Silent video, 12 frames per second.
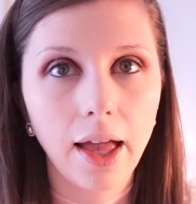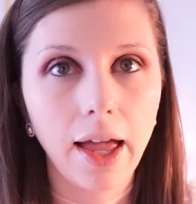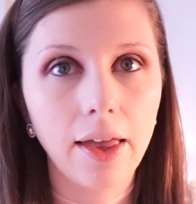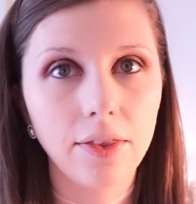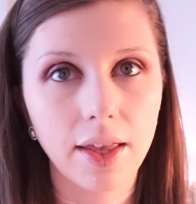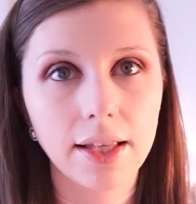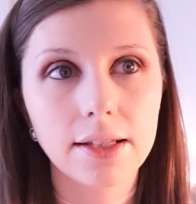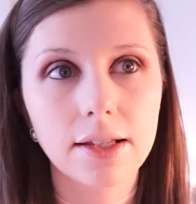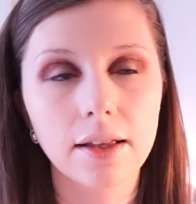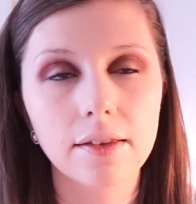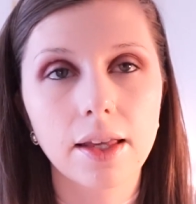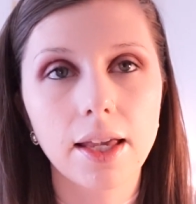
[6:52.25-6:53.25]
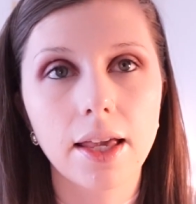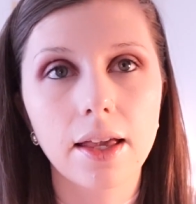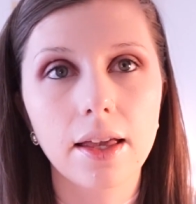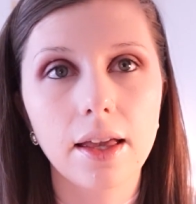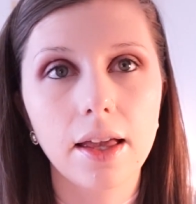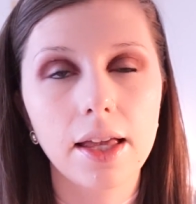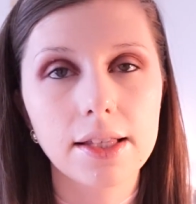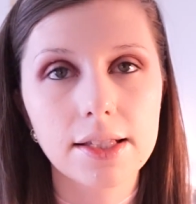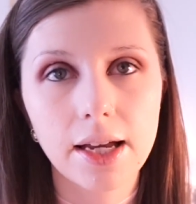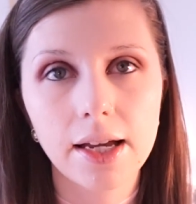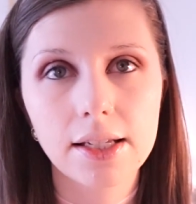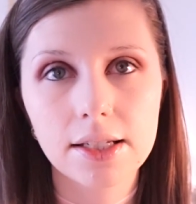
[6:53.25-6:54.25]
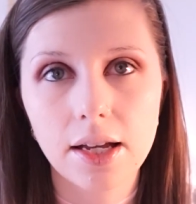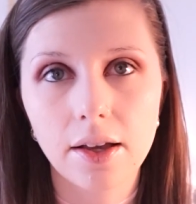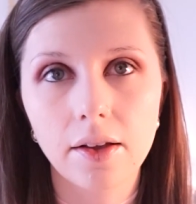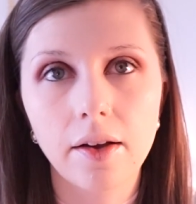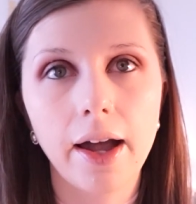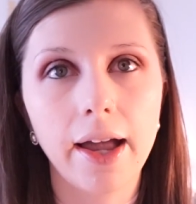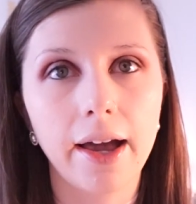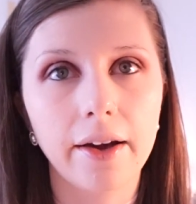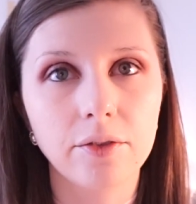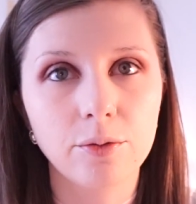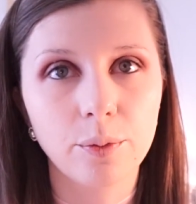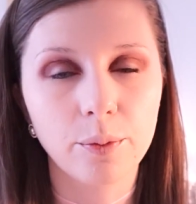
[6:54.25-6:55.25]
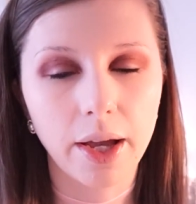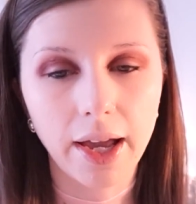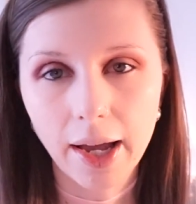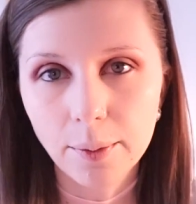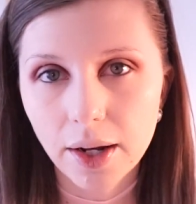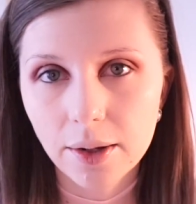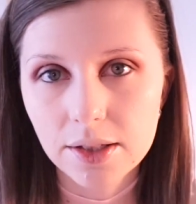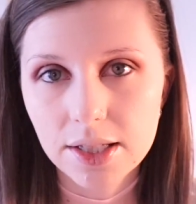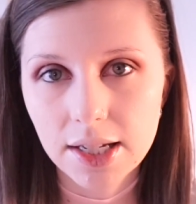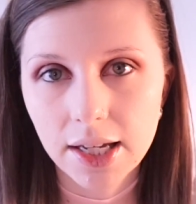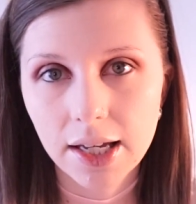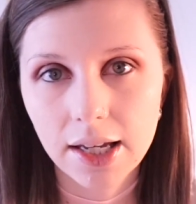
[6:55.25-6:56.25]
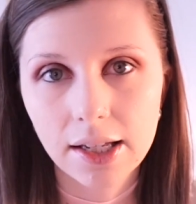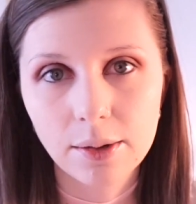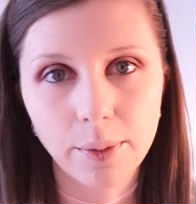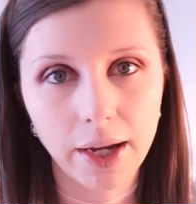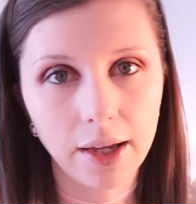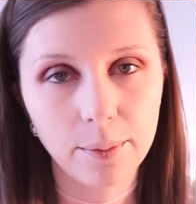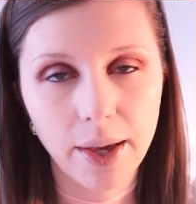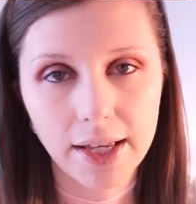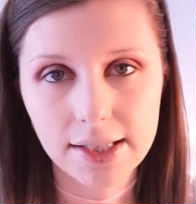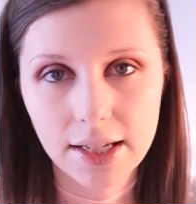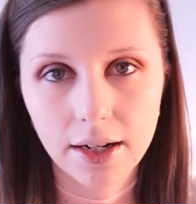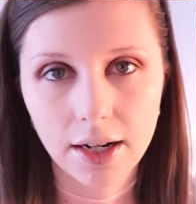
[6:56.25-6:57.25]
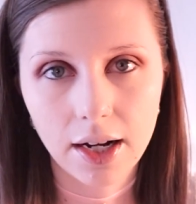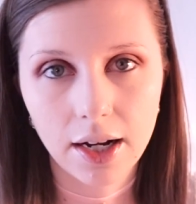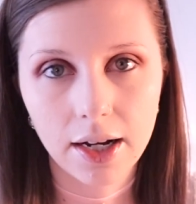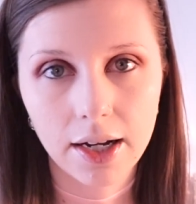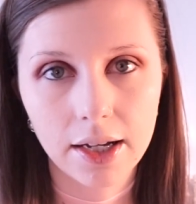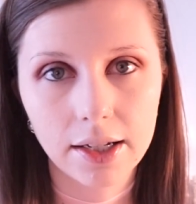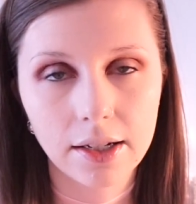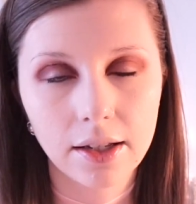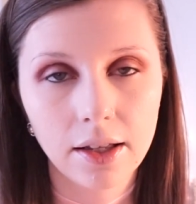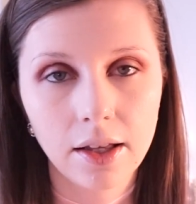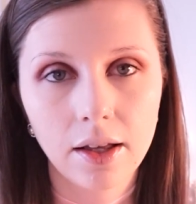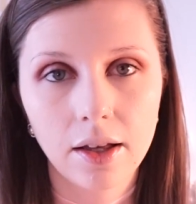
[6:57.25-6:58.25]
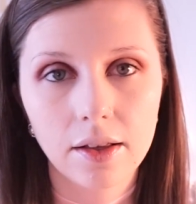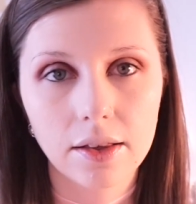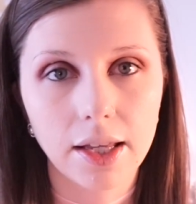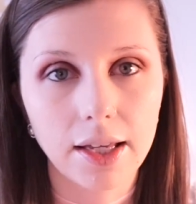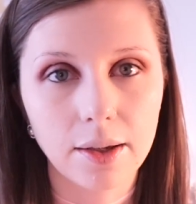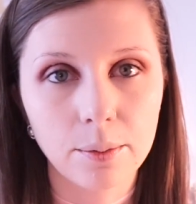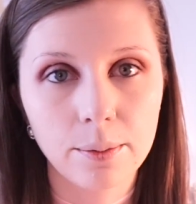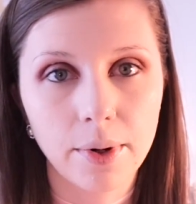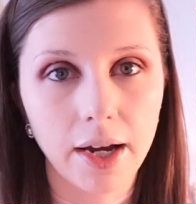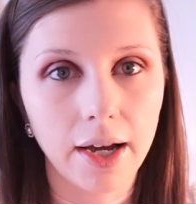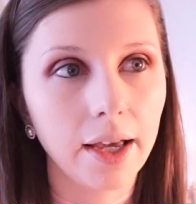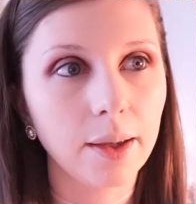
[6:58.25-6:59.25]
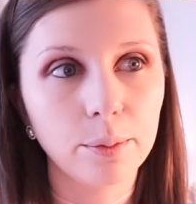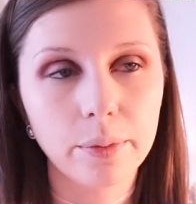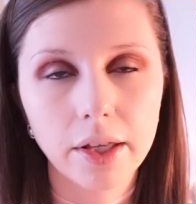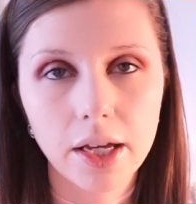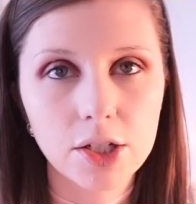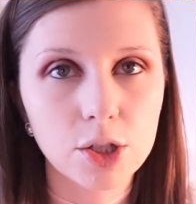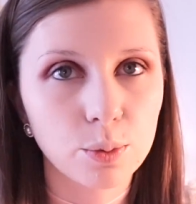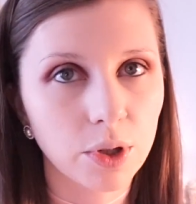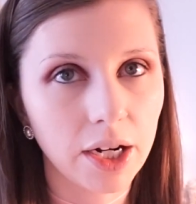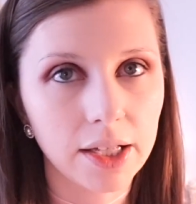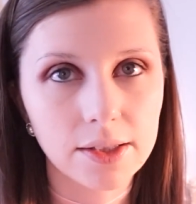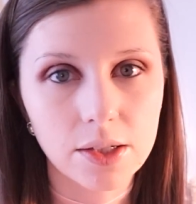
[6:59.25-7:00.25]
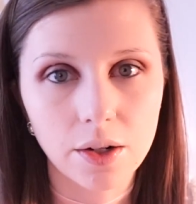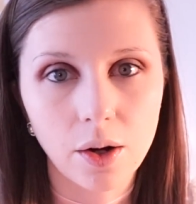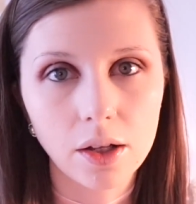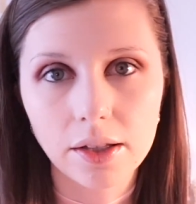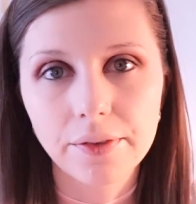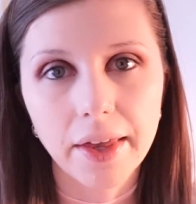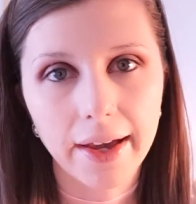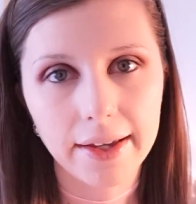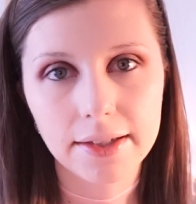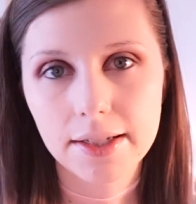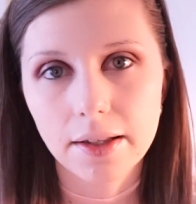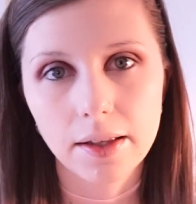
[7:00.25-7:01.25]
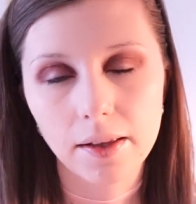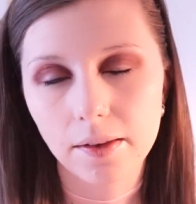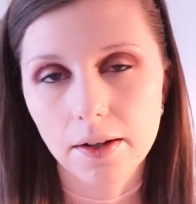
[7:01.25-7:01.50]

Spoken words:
and then like it's not until I have my eyebrows done, my mascara on, like my blush, bronzer, all of that, until it